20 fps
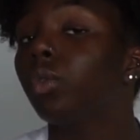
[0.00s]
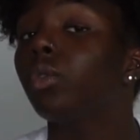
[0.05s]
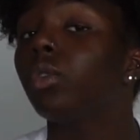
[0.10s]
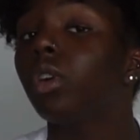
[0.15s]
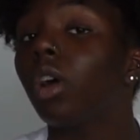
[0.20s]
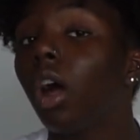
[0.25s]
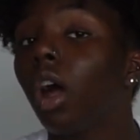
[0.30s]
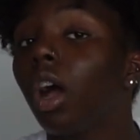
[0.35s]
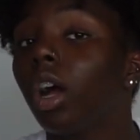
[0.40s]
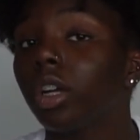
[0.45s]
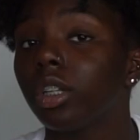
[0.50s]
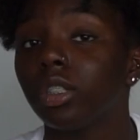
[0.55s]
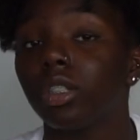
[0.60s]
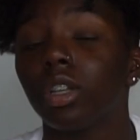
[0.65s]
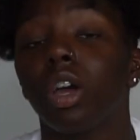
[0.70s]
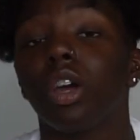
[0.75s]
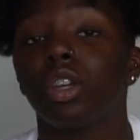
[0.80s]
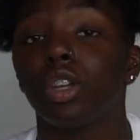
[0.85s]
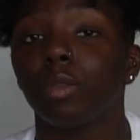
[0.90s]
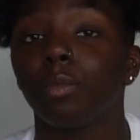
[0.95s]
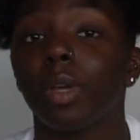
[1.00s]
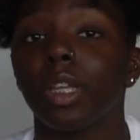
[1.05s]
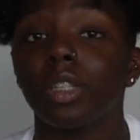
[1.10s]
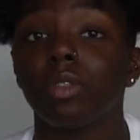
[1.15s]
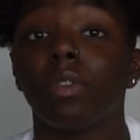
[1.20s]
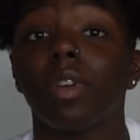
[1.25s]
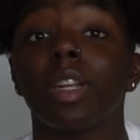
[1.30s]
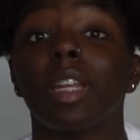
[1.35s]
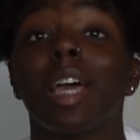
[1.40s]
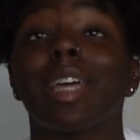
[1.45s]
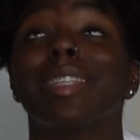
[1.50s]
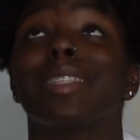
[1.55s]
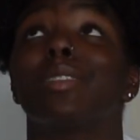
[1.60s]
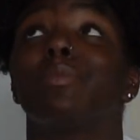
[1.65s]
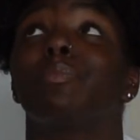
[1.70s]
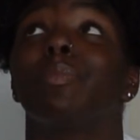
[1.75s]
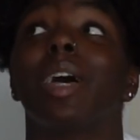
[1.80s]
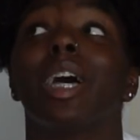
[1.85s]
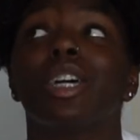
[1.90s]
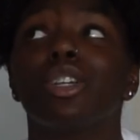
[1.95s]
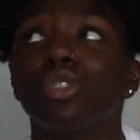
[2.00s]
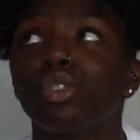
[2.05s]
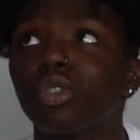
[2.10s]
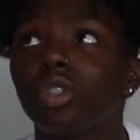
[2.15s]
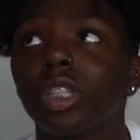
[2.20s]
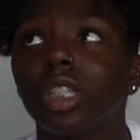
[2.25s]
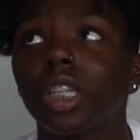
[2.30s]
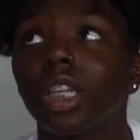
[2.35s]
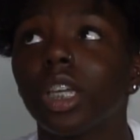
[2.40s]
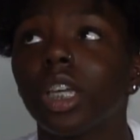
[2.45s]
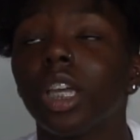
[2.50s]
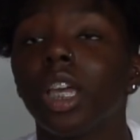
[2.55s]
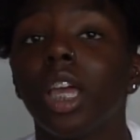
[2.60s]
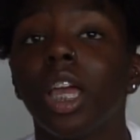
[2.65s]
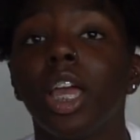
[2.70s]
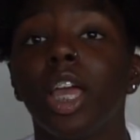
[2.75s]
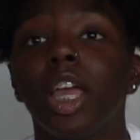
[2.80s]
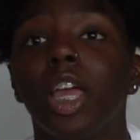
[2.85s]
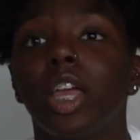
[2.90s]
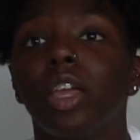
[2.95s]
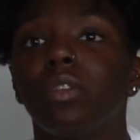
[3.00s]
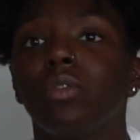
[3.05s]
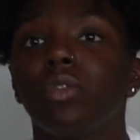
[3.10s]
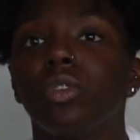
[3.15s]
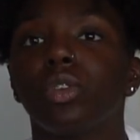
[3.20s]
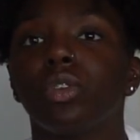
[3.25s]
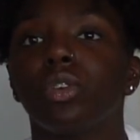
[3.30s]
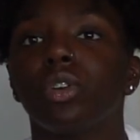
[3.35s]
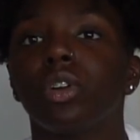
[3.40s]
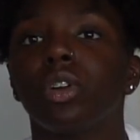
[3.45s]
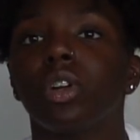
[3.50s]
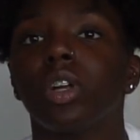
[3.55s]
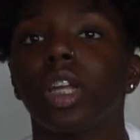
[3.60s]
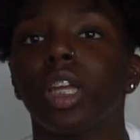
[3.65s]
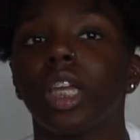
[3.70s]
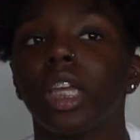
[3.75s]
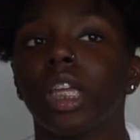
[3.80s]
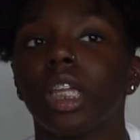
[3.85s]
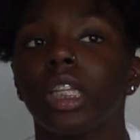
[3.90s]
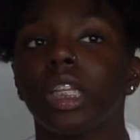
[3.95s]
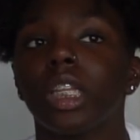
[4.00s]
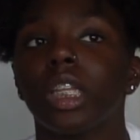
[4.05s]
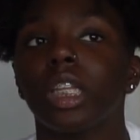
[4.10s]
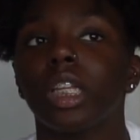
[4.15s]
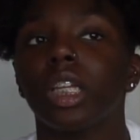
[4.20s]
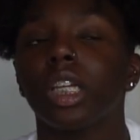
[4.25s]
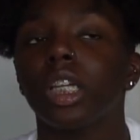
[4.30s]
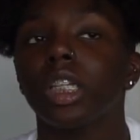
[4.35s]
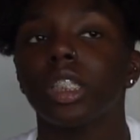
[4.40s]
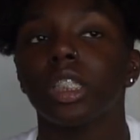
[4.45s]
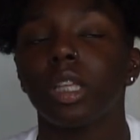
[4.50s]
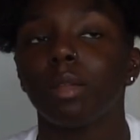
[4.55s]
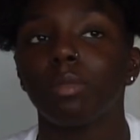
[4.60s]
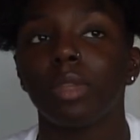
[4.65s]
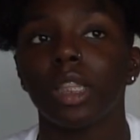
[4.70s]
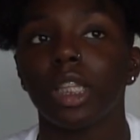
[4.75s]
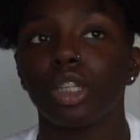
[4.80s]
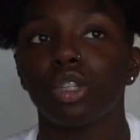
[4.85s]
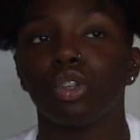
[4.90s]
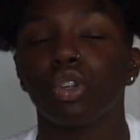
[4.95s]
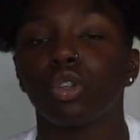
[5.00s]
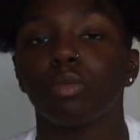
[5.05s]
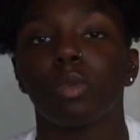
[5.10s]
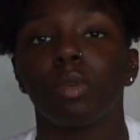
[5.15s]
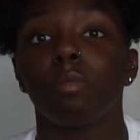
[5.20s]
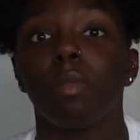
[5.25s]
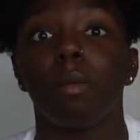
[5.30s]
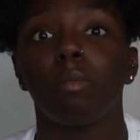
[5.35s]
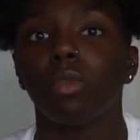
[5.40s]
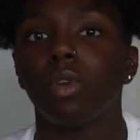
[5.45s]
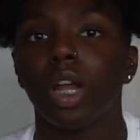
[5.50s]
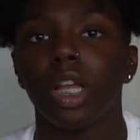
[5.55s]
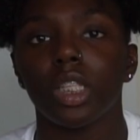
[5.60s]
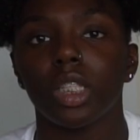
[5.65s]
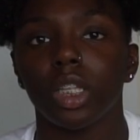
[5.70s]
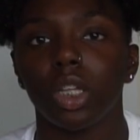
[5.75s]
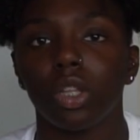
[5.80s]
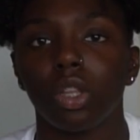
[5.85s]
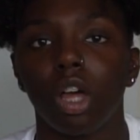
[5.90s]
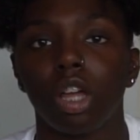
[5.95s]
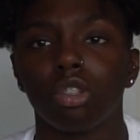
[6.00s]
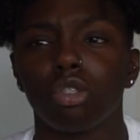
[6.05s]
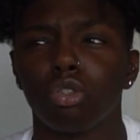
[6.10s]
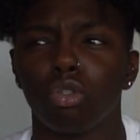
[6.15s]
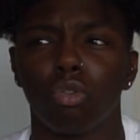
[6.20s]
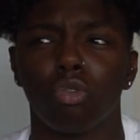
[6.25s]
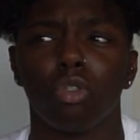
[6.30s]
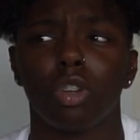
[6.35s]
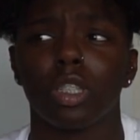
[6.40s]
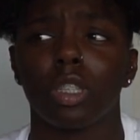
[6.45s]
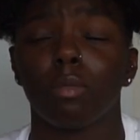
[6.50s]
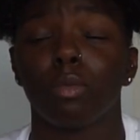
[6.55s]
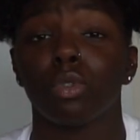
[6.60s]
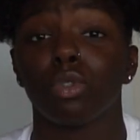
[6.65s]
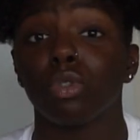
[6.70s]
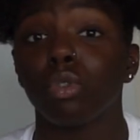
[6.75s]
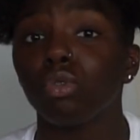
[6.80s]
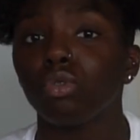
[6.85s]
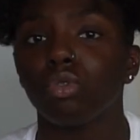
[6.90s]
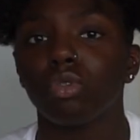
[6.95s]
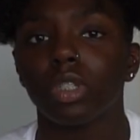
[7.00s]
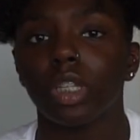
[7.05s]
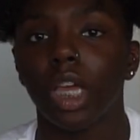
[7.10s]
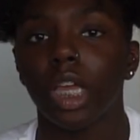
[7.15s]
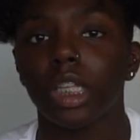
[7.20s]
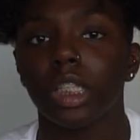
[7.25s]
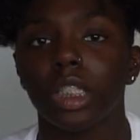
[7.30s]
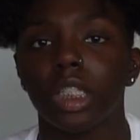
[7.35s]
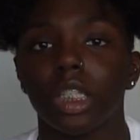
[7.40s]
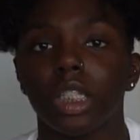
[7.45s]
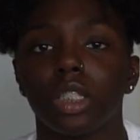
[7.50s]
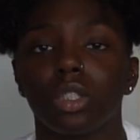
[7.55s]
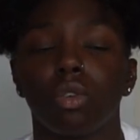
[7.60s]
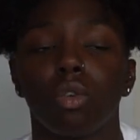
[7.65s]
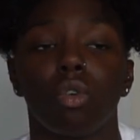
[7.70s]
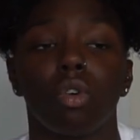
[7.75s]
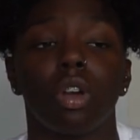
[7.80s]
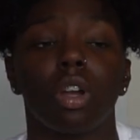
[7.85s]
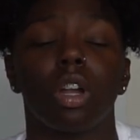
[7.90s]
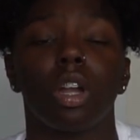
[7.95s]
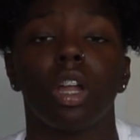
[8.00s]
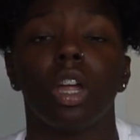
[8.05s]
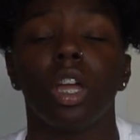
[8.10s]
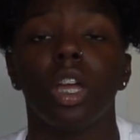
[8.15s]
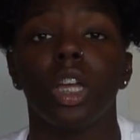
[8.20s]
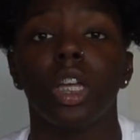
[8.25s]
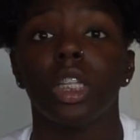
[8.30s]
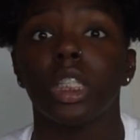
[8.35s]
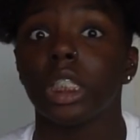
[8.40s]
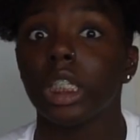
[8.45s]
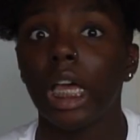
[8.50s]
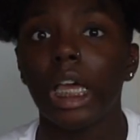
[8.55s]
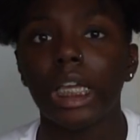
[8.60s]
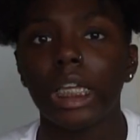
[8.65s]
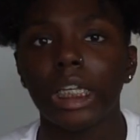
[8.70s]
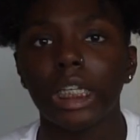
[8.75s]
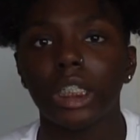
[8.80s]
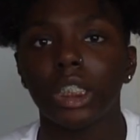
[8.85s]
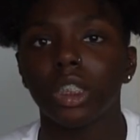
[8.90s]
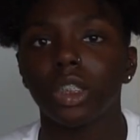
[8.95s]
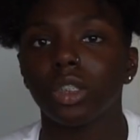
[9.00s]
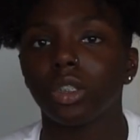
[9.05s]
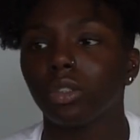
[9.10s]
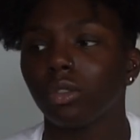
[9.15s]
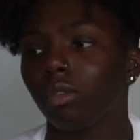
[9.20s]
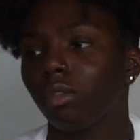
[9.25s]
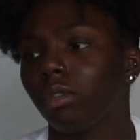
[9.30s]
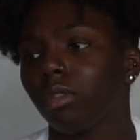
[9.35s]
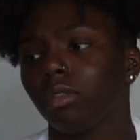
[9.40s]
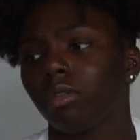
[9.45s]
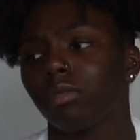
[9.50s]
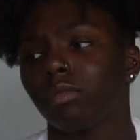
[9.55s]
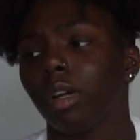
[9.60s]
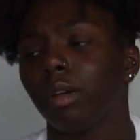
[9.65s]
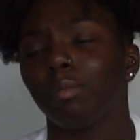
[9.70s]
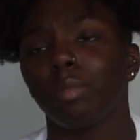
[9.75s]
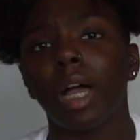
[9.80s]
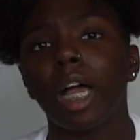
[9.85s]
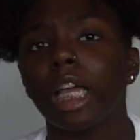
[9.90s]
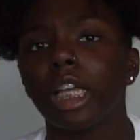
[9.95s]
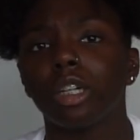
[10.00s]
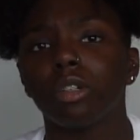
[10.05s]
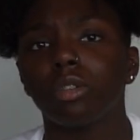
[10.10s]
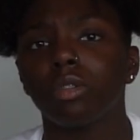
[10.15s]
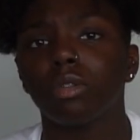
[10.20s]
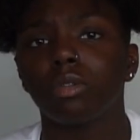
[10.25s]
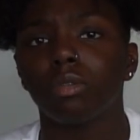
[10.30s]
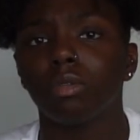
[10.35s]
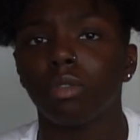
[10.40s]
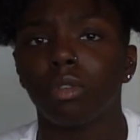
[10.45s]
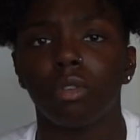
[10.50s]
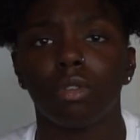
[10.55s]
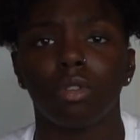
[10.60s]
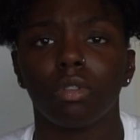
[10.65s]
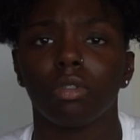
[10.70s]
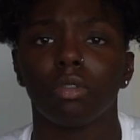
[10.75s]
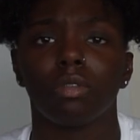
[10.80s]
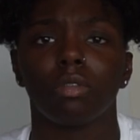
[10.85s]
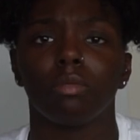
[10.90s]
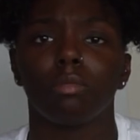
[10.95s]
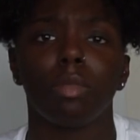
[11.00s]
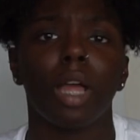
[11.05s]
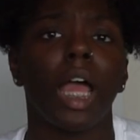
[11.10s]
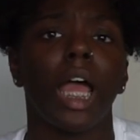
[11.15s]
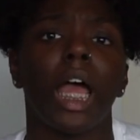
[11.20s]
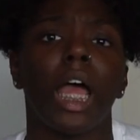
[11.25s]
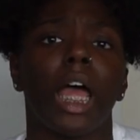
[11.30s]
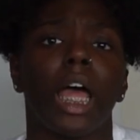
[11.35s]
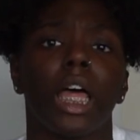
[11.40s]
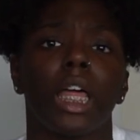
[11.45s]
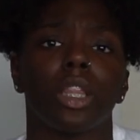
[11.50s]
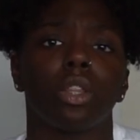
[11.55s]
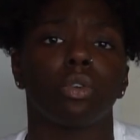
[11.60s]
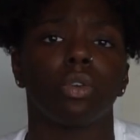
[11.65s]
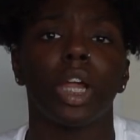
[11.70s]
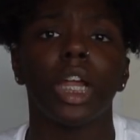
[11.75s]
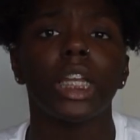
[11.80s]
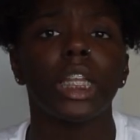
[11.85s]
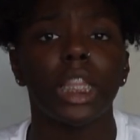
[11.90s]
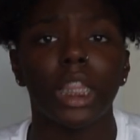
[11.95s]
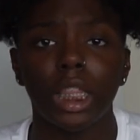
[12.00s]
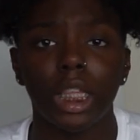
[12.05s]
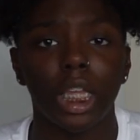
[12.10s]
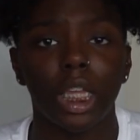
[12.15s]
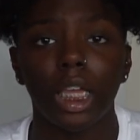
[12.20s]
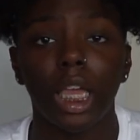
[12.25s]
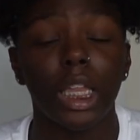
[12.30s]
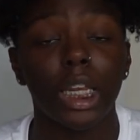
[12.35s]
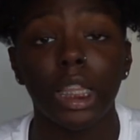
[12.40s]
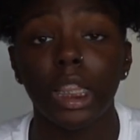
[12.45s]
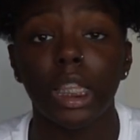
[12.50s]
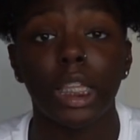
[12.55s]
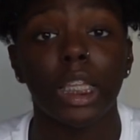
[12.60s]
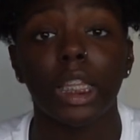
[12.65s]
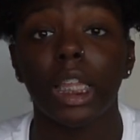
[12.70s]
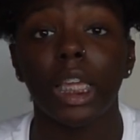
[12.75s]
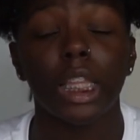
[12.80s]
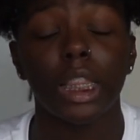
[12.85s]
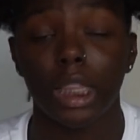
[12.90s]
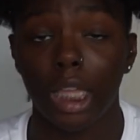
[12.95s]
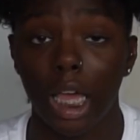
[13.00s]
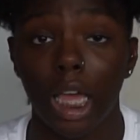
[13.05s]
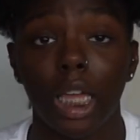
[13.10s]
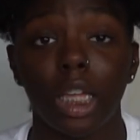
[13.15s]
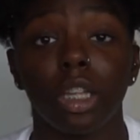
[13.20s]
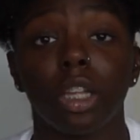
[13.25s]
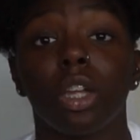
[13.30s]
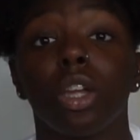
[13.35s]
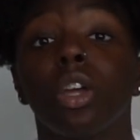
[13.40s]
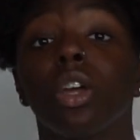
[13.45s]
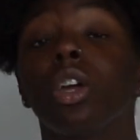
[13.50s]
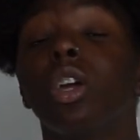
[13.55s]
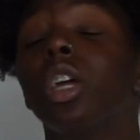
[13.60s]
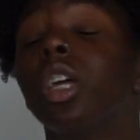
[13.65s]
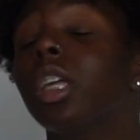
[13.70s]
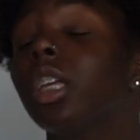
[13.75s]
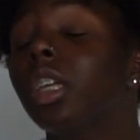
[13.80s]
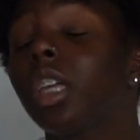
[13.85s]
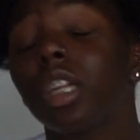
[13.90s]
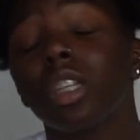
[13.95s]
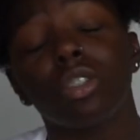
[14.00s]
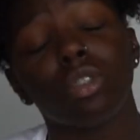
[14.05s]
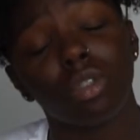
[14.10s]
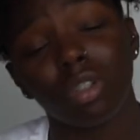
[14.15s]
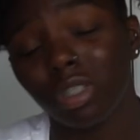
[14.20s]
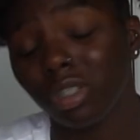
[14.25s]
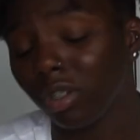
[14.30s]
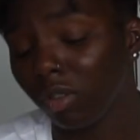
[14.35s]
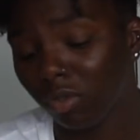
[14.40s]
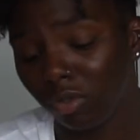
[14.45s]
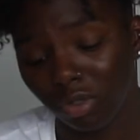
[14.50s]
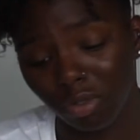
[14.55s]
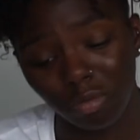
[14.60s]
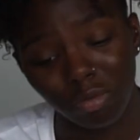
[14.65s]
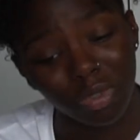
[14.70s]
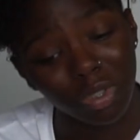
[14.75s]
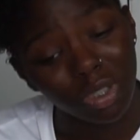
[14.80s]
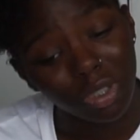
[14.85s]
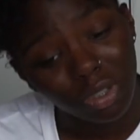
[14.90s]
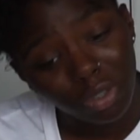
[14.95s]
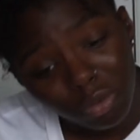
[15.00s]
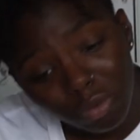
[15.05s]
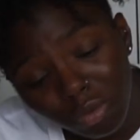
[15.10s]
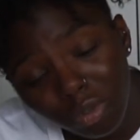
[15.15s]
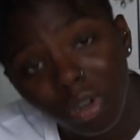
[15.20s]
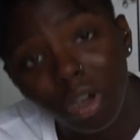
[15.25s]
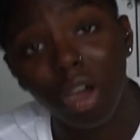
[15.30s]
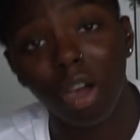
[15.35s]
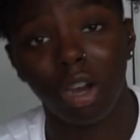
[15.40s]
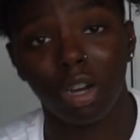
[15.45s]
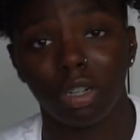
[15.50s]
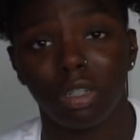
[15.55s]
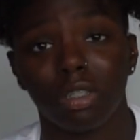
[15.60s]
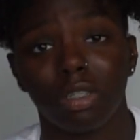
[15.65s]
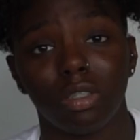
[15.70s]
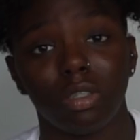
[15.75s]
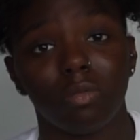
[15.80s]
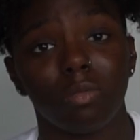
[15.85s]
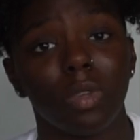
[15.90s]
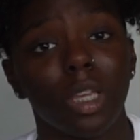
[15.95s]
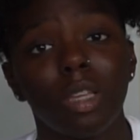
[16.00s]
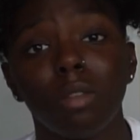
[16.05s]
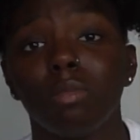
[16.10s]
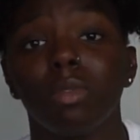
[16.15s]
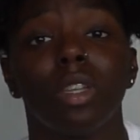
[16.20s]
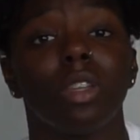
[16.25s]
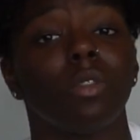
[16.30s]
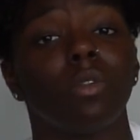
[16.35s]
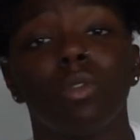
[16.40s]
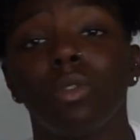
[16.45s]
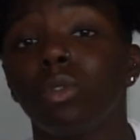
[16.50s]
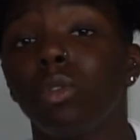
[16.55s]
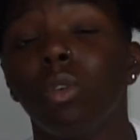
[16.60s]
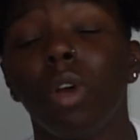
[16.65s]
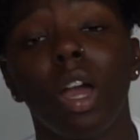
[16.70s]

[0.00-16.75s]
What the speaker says: Cue cards are your best friend, especially if you're in something that you're going to be memorizing a lot. So, for example, social sciences or science or a bio or math or anything like that. Get yourself some cue cards, baby.